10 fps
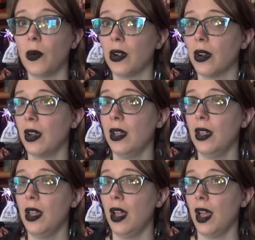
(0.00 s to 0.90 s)
or
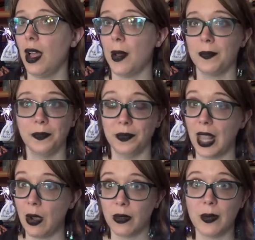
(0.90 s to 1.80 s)

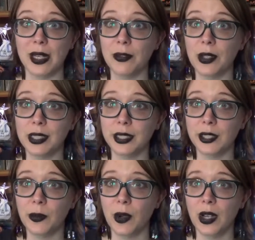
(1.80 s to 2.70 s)
however many
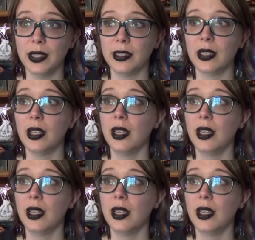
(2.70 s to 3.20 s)
phrases you want